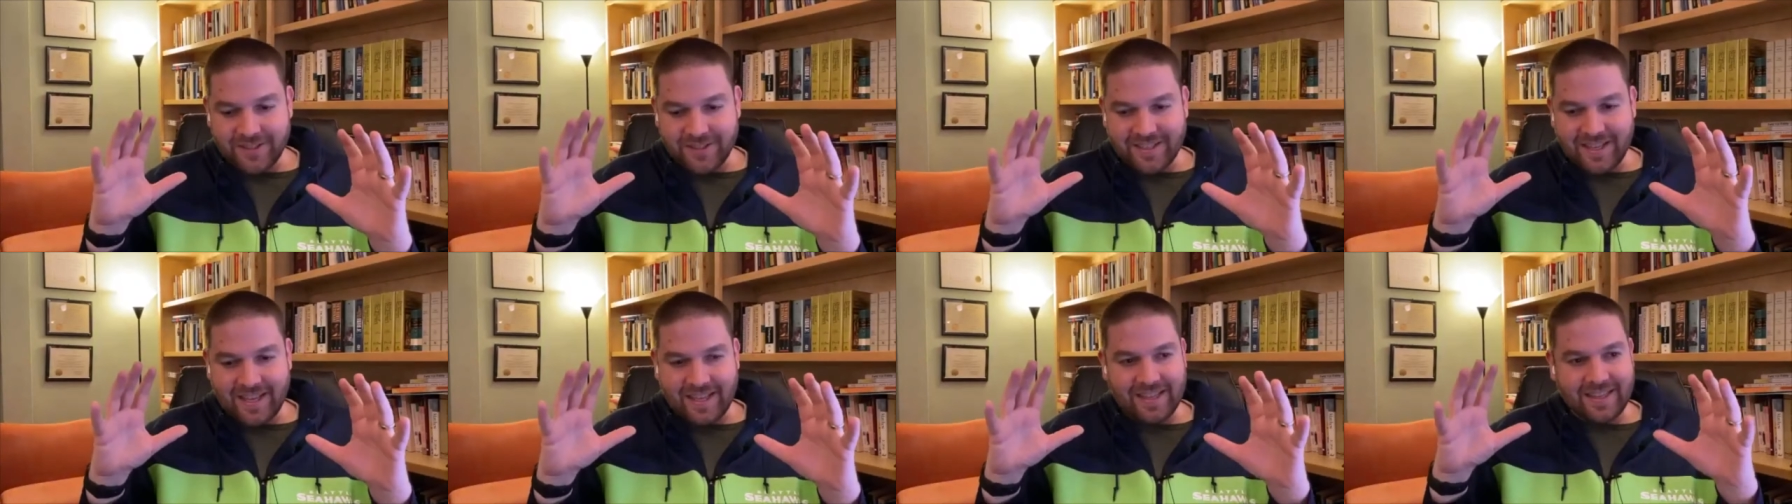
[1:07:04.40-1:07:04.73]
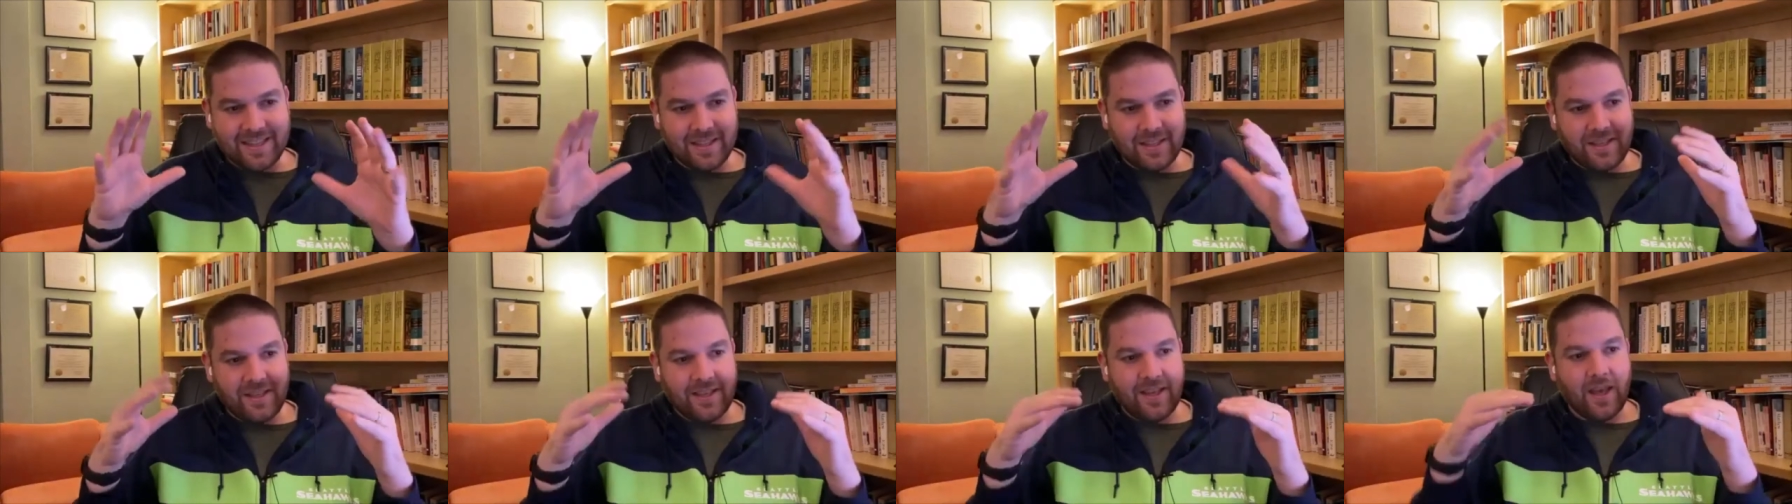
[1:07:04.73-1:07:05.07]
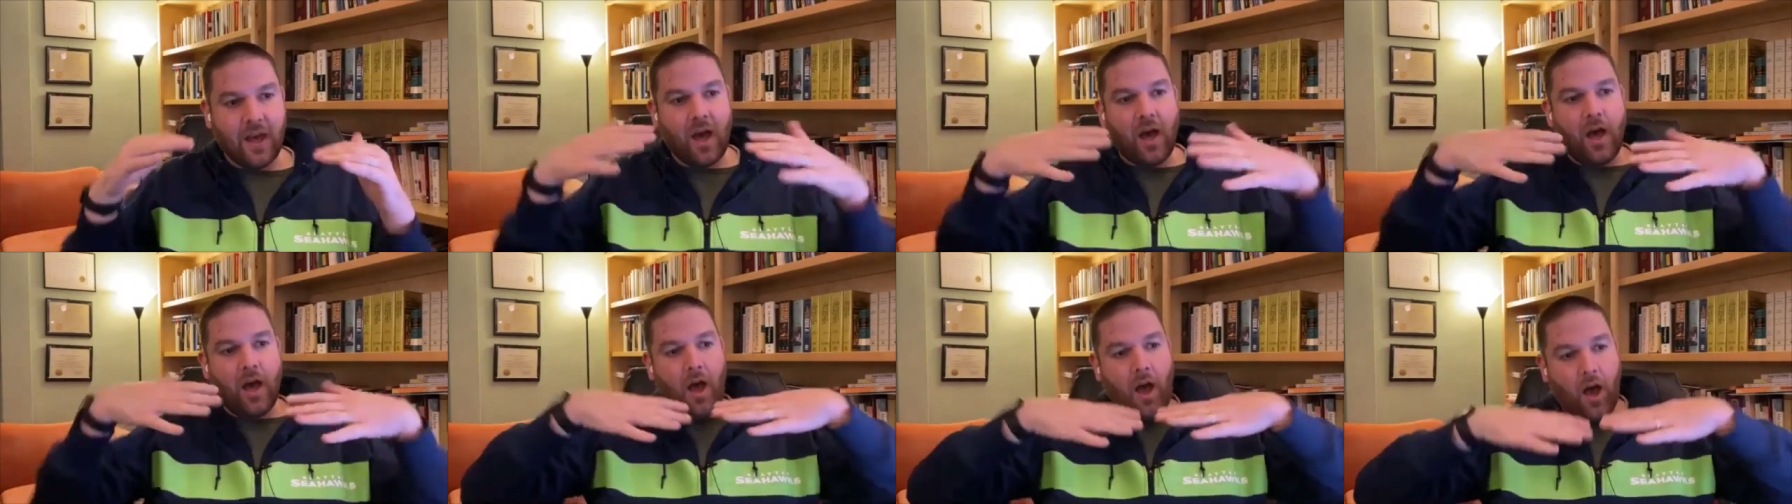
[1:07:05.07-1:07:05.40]
was that the
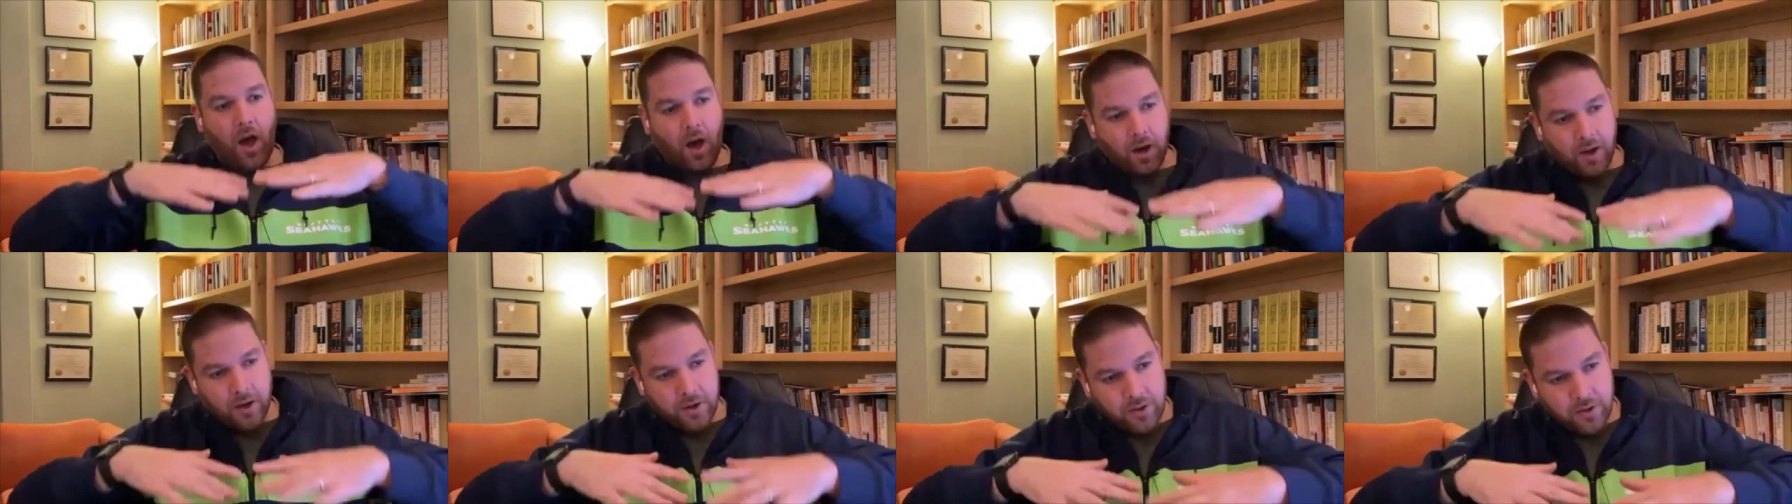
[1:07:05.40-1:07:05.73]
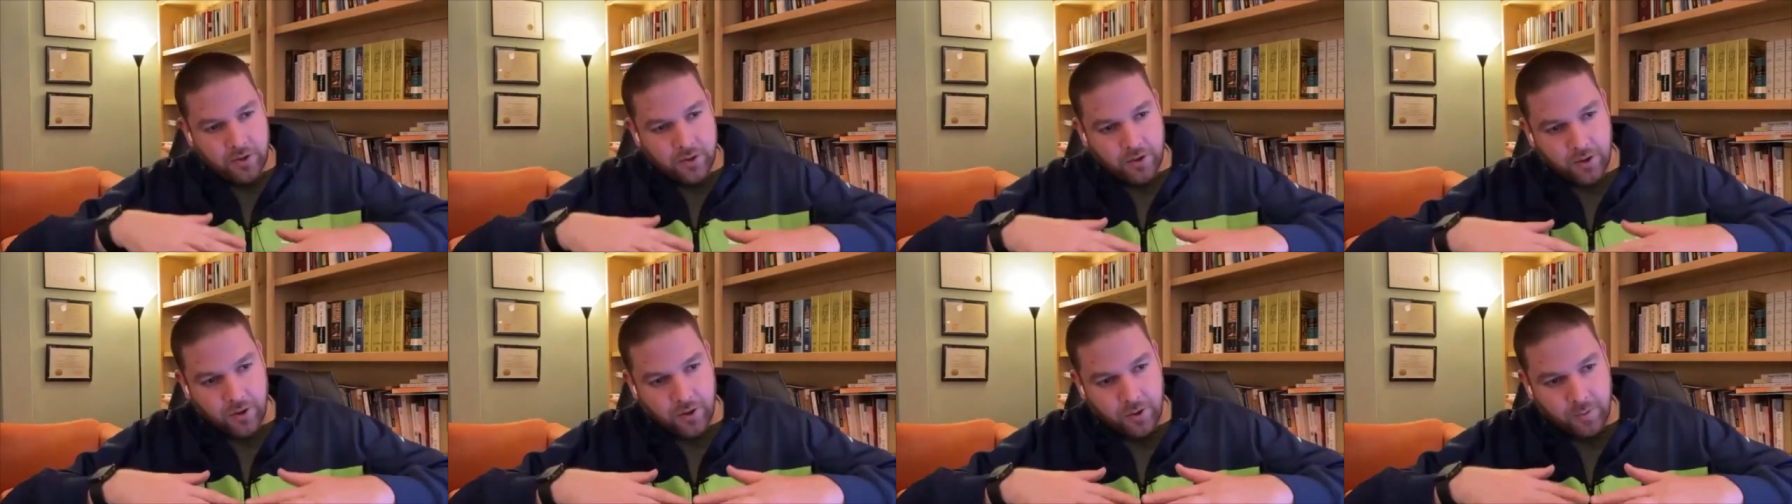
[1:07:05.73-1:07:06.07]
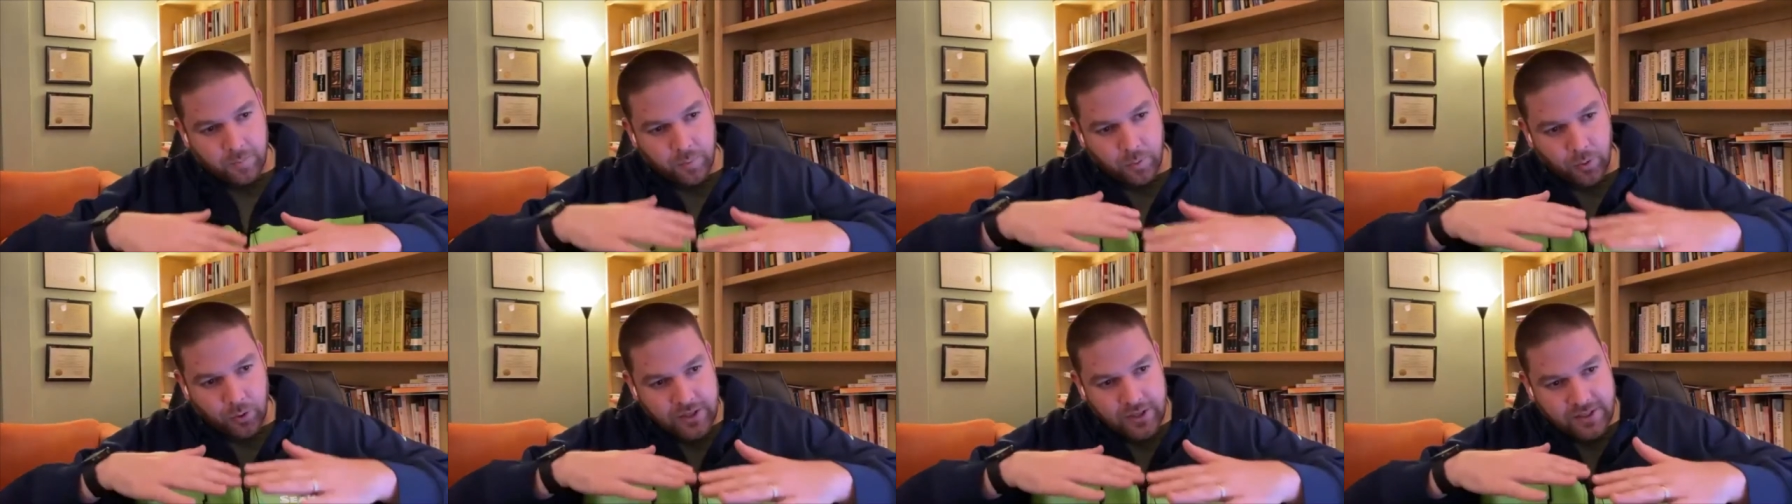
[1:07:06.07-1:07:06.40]
under
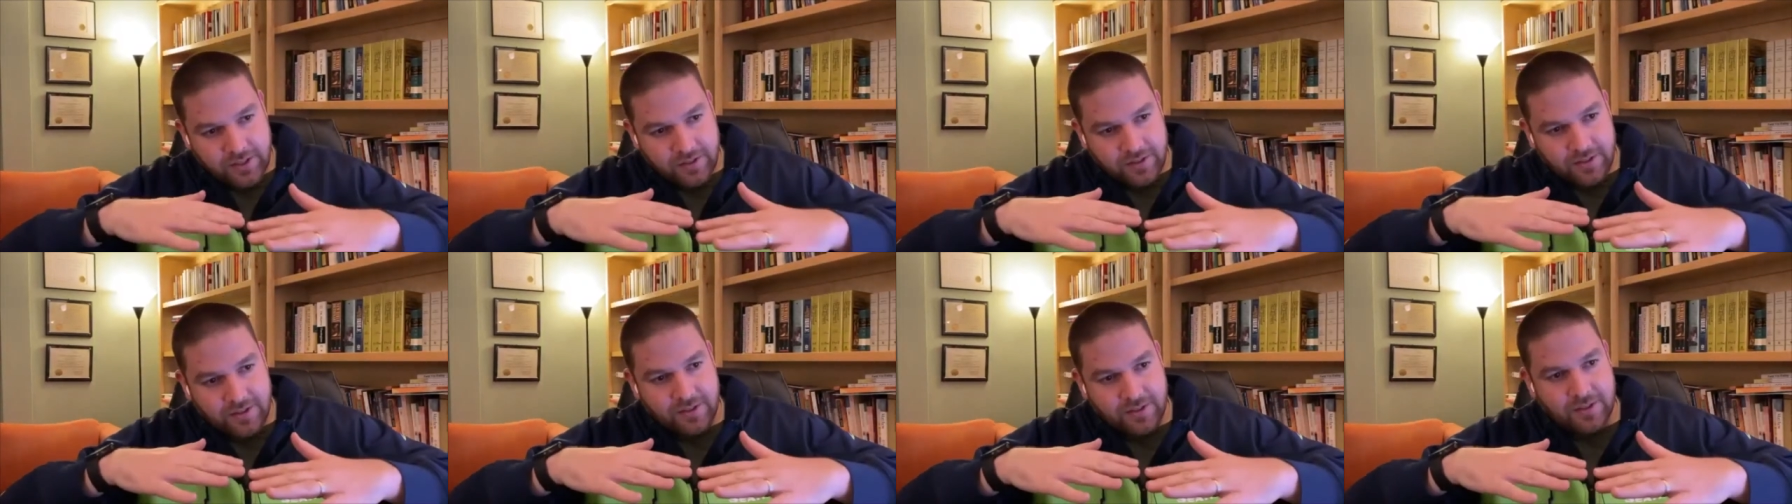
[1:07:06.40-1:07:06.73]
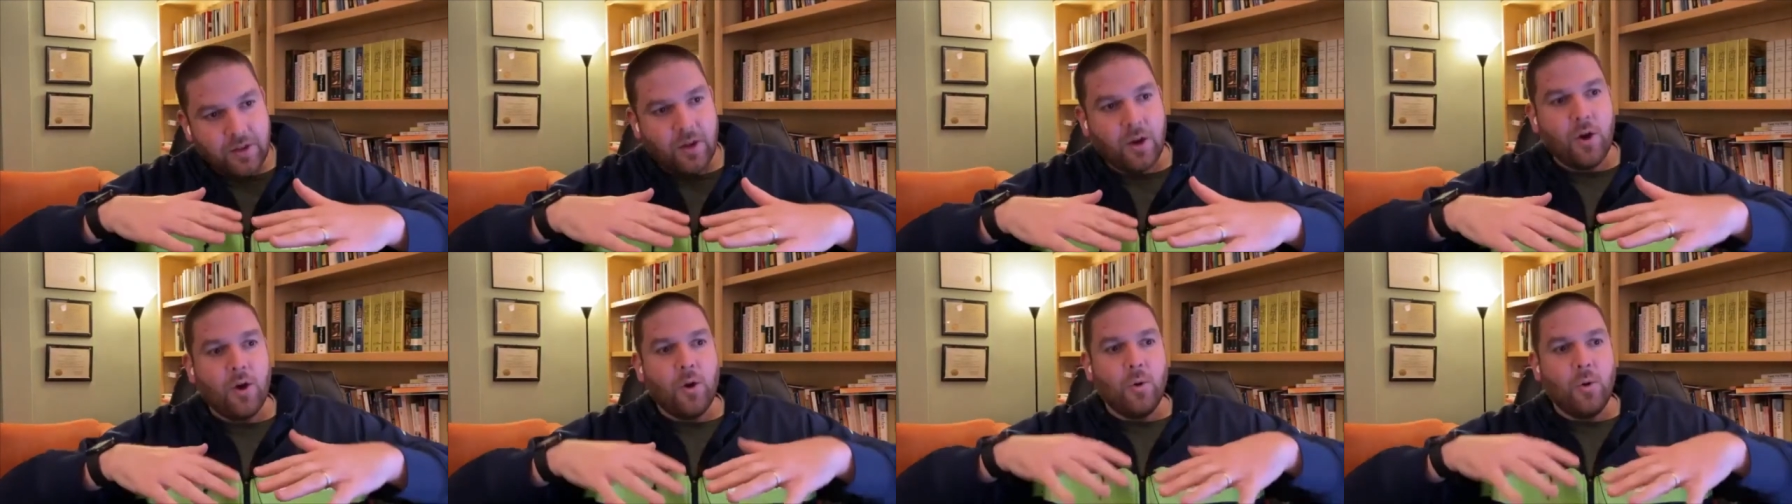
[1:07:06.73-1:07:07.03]
priests